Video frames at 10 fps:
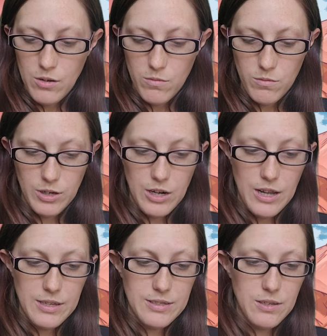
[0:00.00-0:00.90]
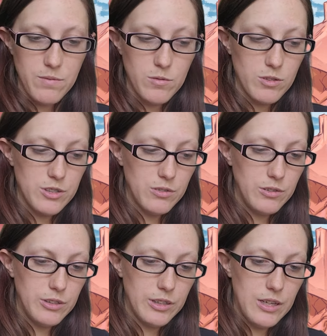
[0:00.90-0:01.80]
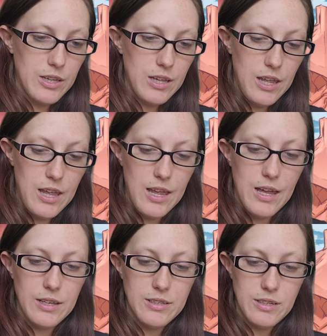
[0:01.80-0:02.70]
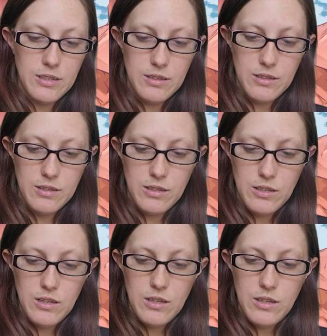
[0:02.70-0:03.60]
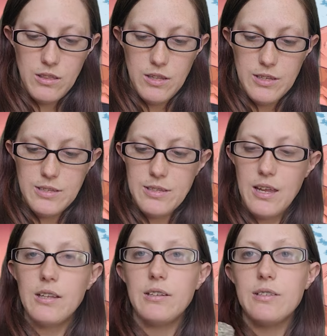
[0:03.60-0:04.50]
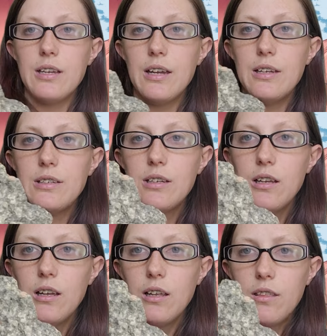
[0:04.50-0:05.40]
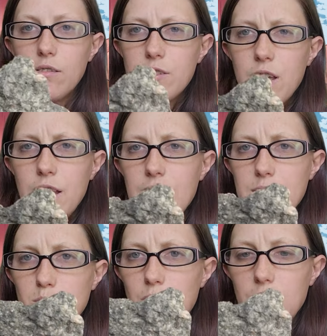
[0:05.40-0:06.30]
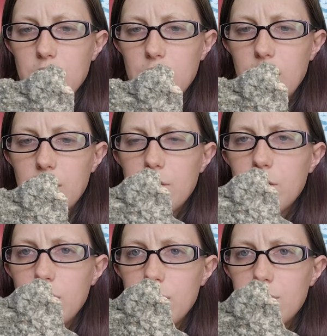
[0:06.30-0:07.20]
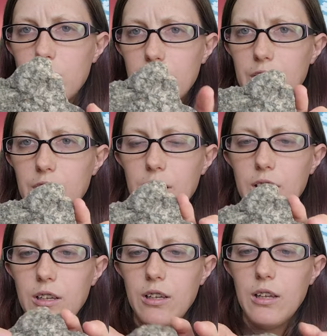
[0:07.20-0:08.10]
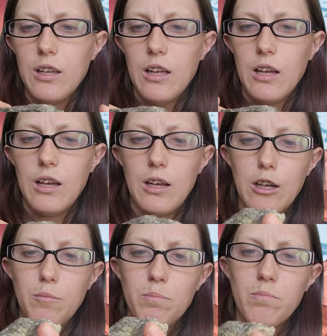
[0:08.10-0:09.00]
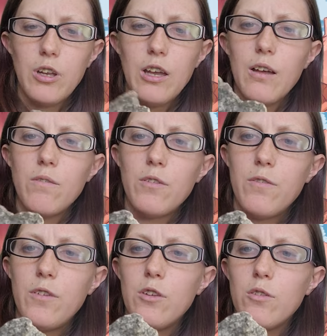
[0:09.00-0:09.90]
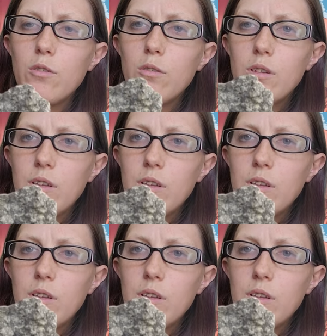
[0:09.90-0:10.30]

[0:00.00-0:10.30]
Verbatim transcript: Whereas if you were to look at this andesite, there's not as much in there, it's, it's darker. Um, we have a few